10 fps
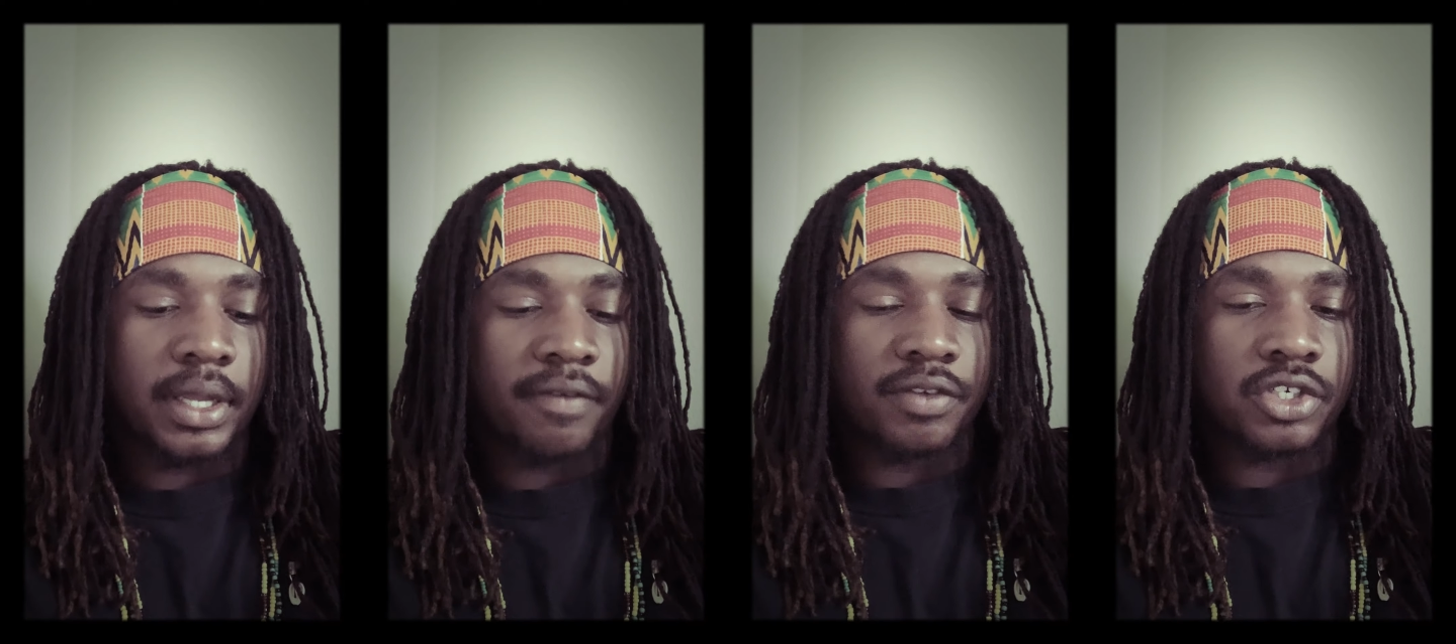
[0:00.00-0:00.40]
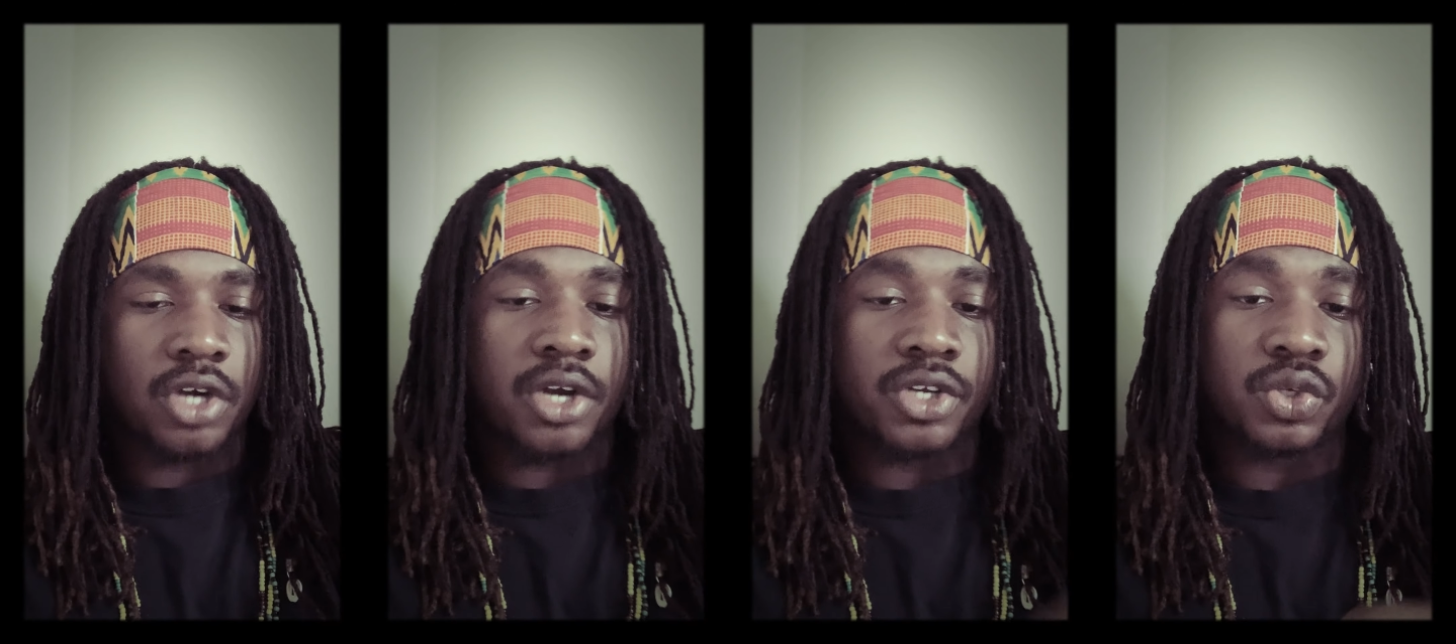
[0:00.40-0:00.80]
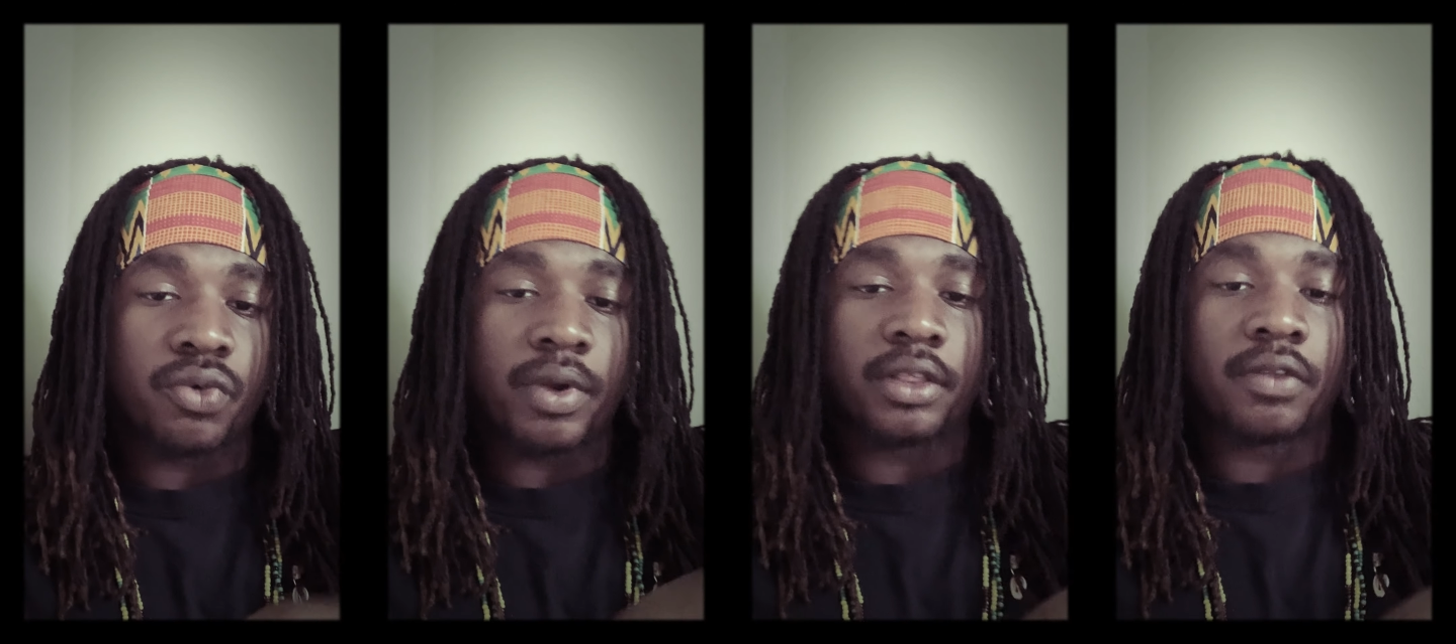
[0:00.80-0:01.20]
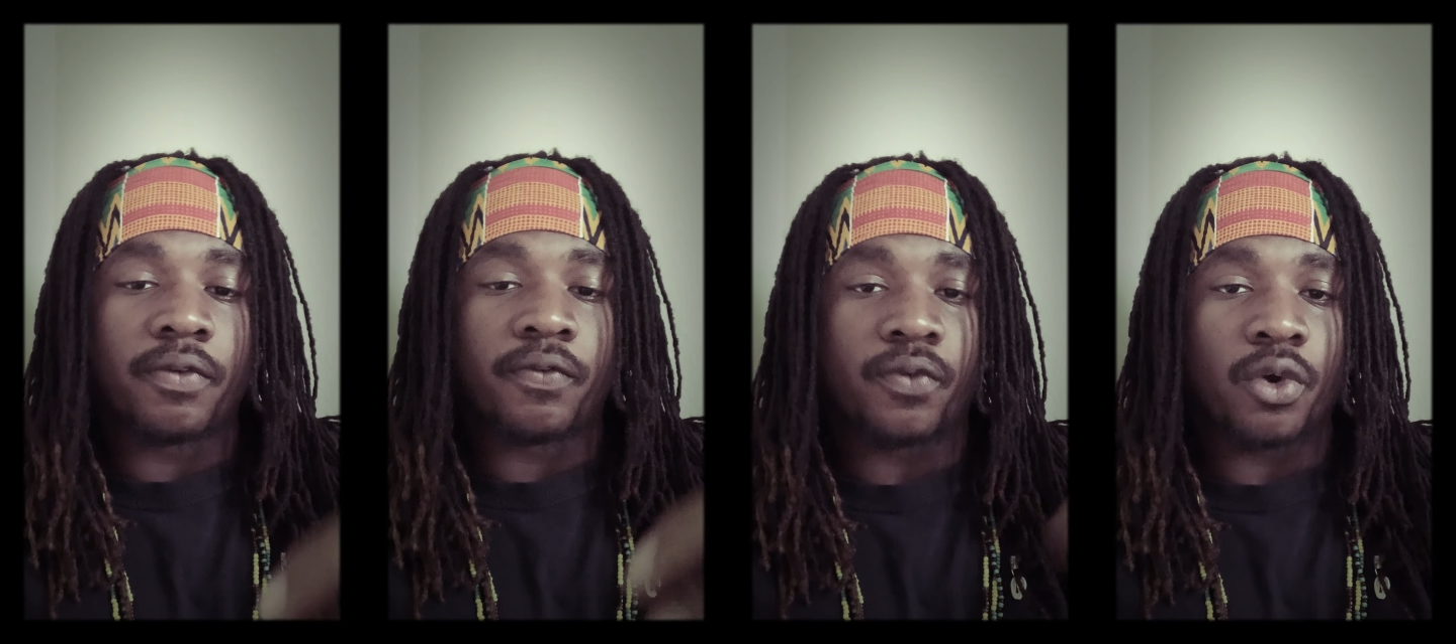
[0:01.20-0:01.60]
given the charge to create
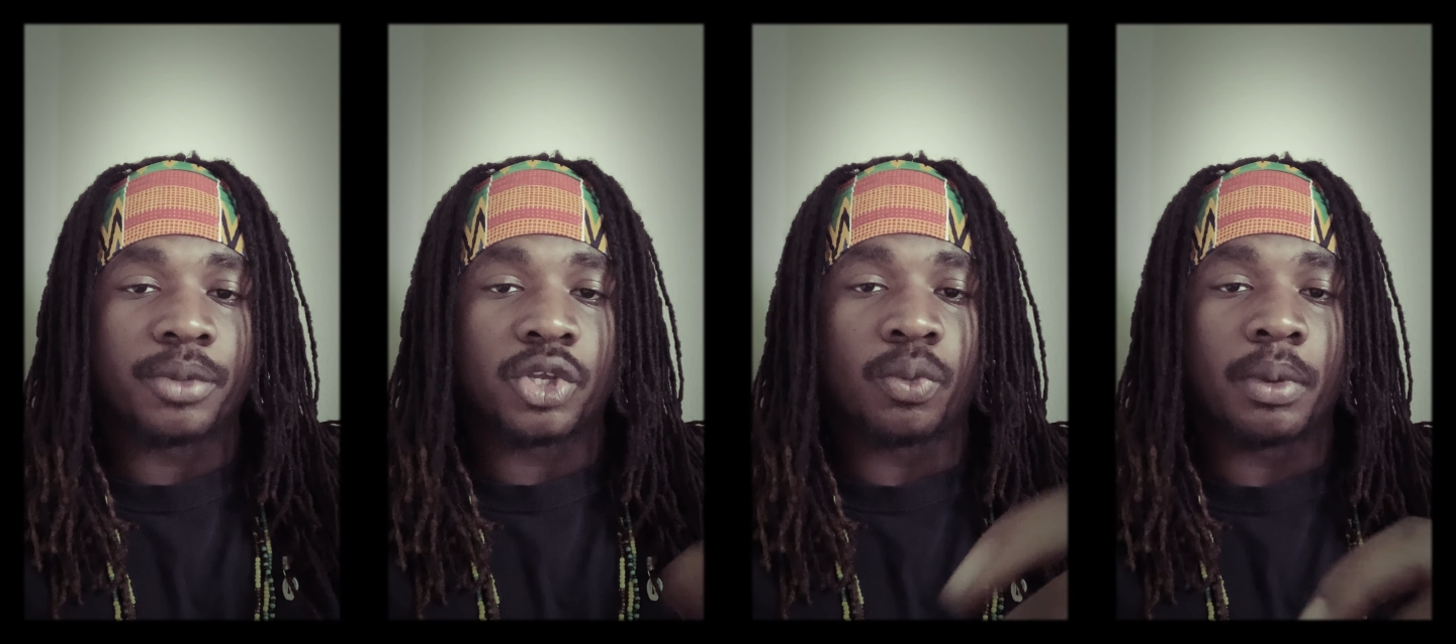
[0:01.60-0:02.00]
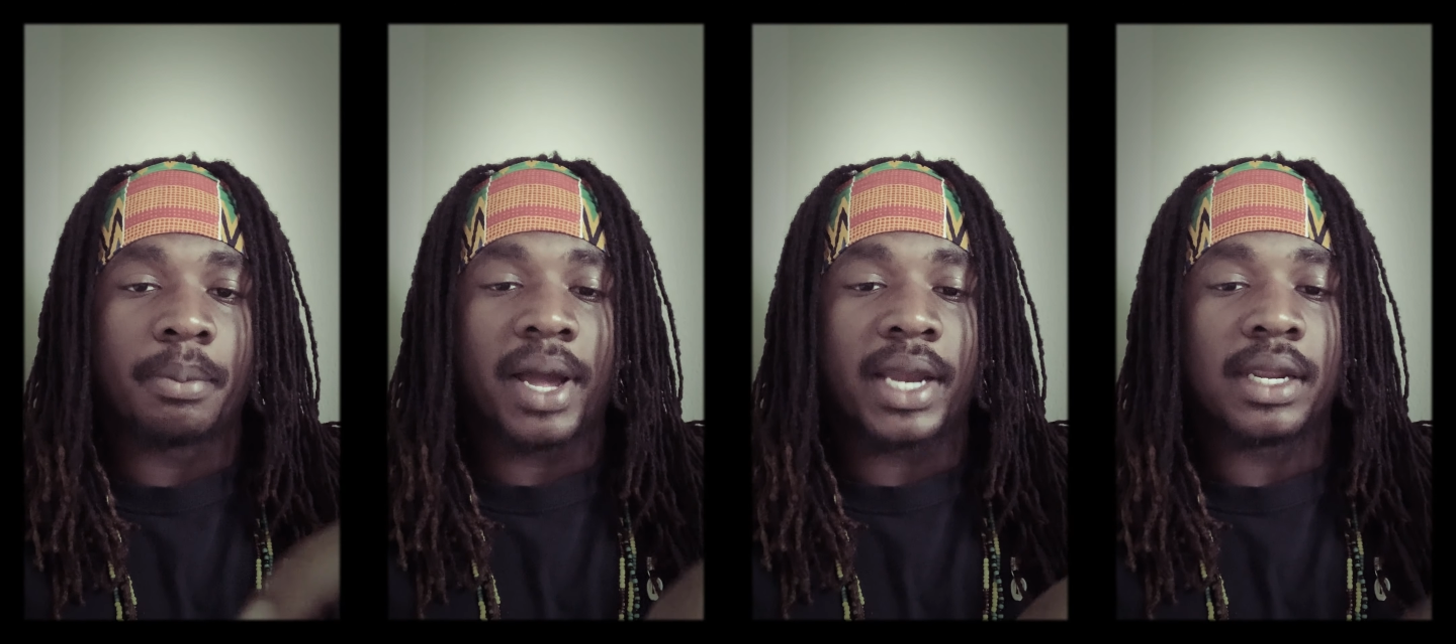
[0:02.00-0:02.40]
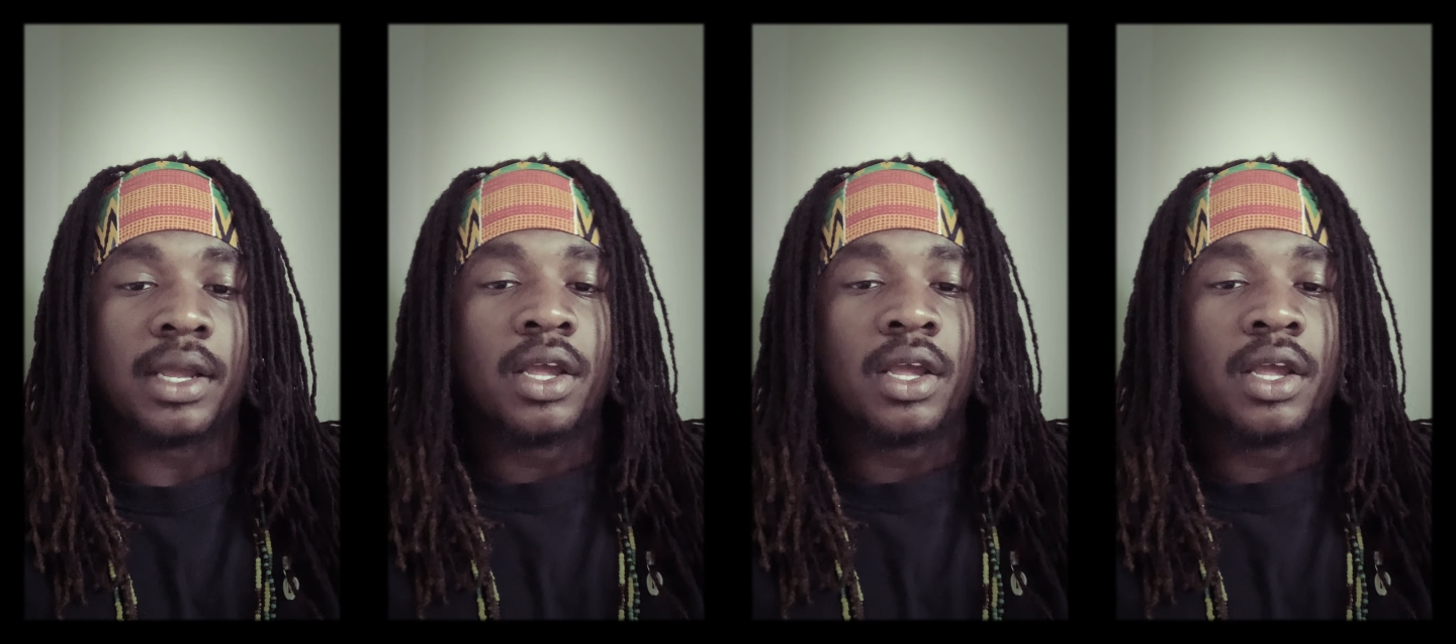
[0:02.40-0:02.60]
and form the human body.